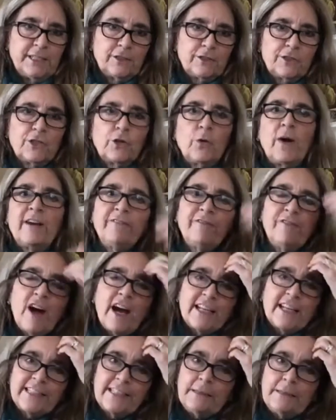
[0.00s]
So I
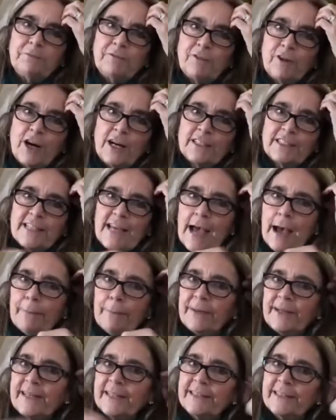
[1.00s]
find leapfrogs
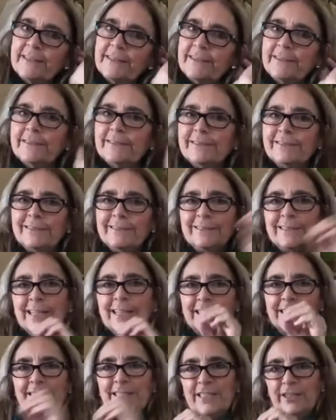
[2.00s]
happen in
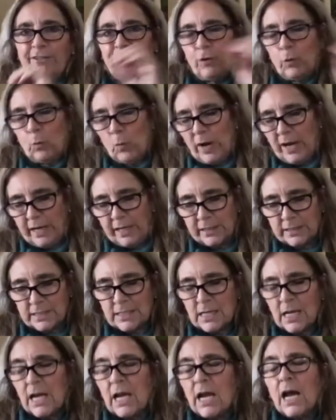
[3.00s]
kind of different ways.
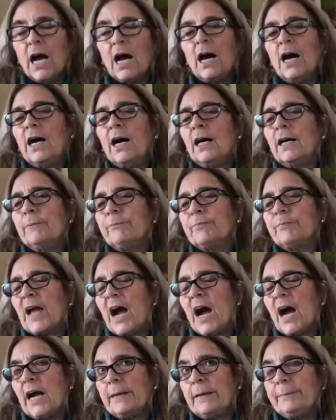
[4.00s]

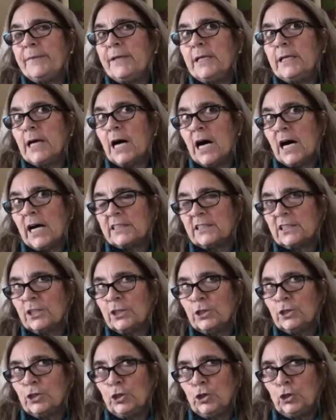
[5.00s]
I'm not
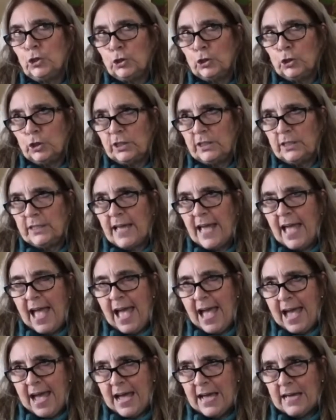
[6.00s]
good
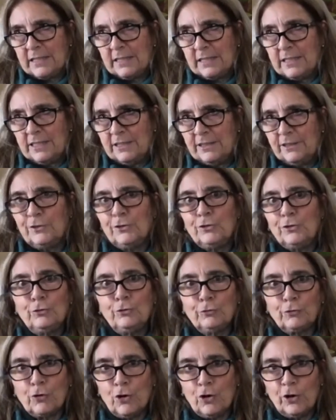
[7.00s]
at
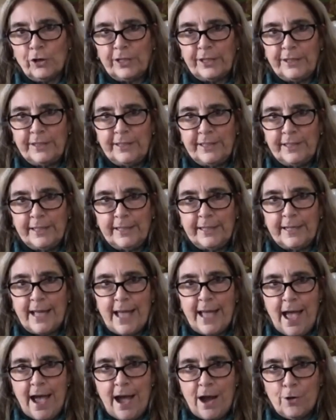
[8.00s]
drawing it
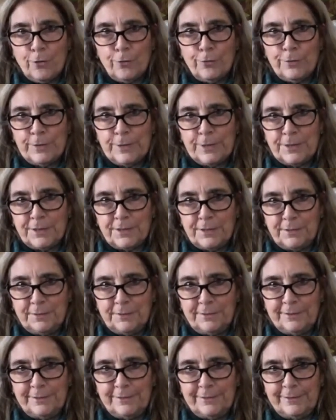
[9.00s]
out,
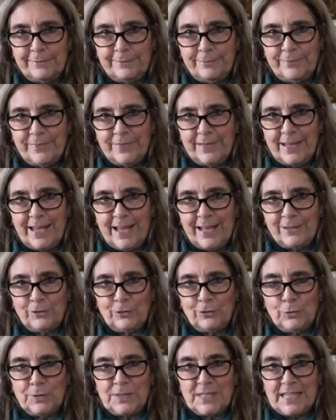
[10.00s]
as
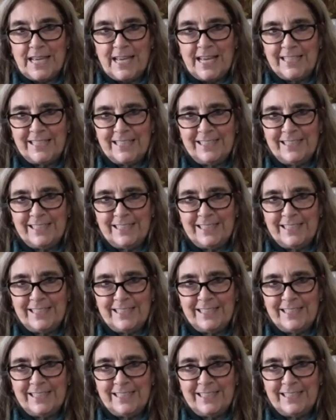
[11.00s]
you said.